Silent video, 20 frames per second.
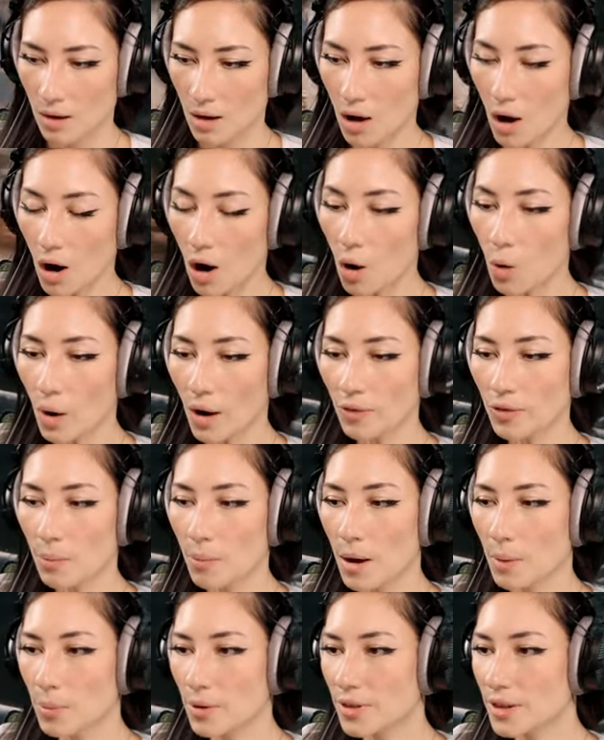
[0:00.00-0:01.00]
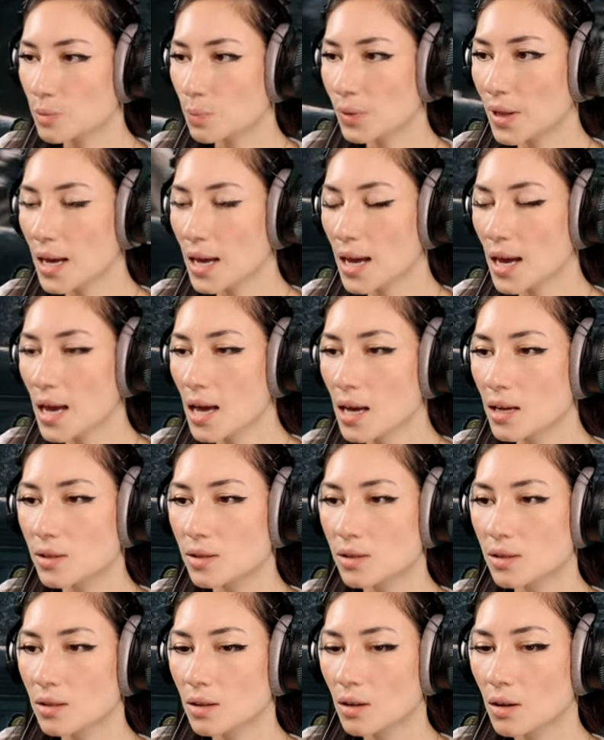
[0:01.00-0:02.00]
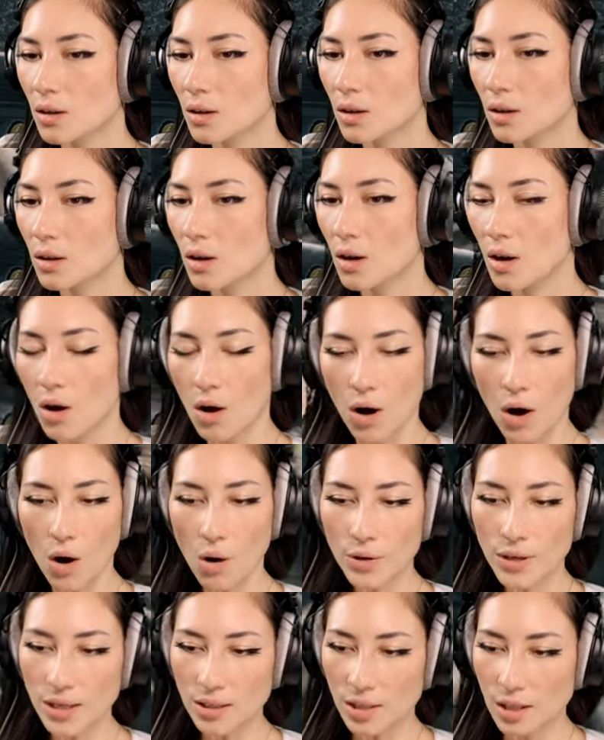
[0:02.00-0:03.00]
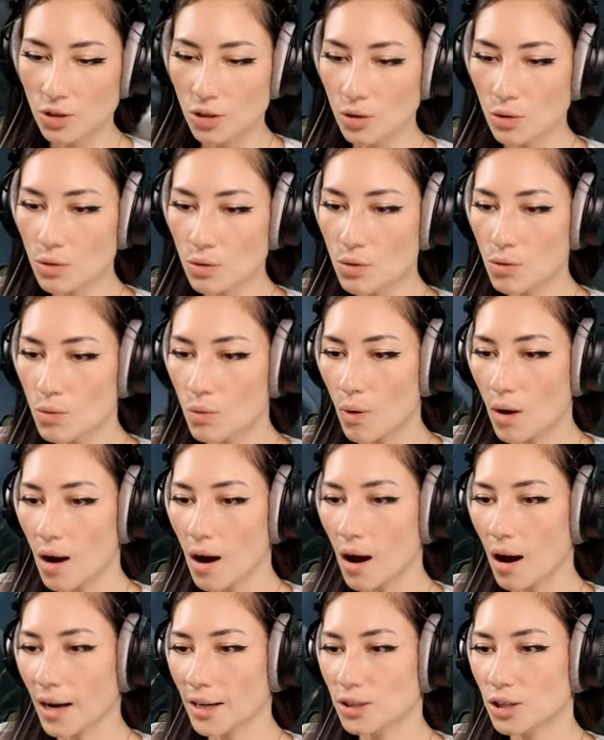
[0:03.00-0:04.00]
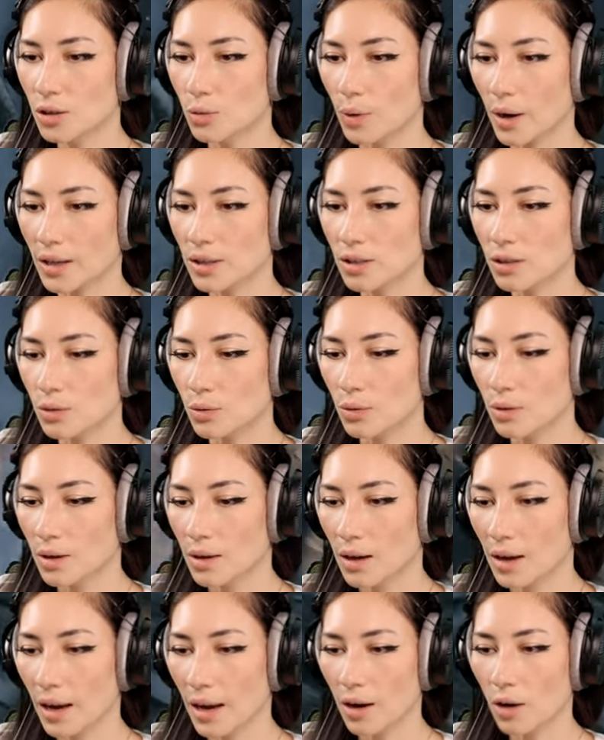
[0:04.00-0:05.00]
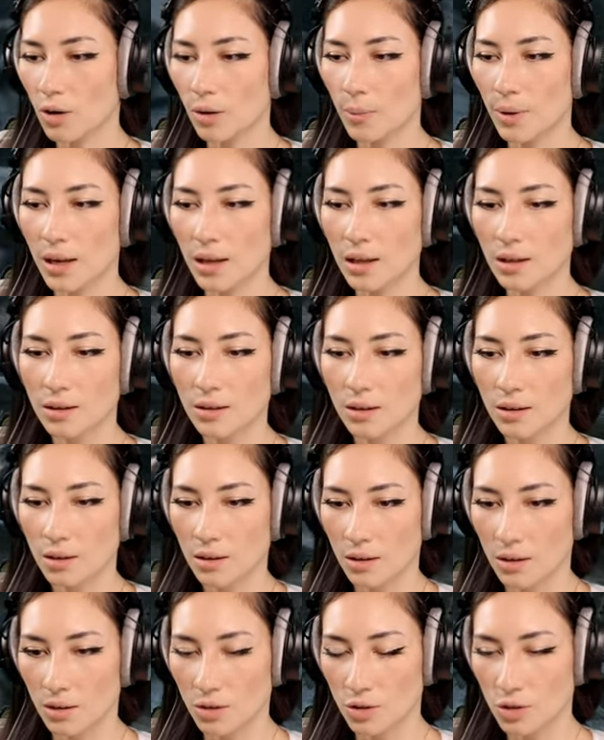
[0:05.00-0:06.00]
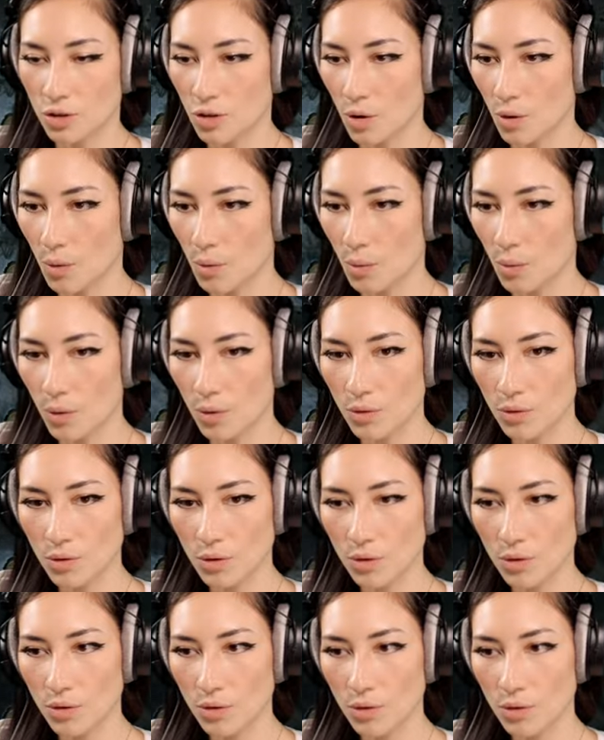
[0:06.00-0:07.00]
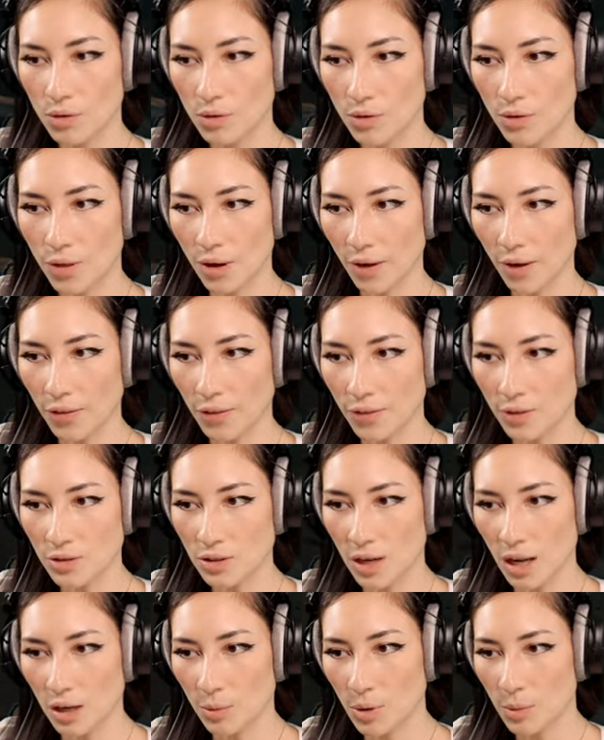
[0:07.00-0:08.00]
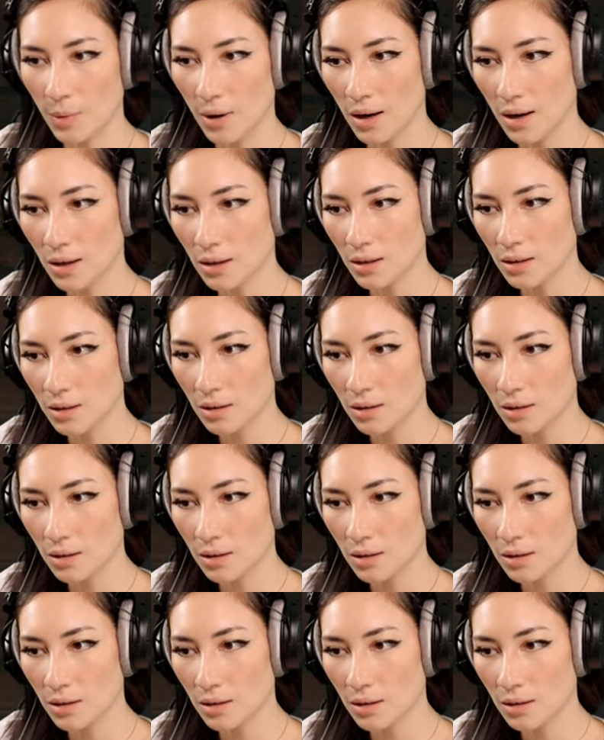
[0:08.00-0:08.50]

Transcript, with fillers: Oh, I remember this place. Oh, yes, I do. I do, I do. Hang on a minute. So, th I think there's an enemy behind.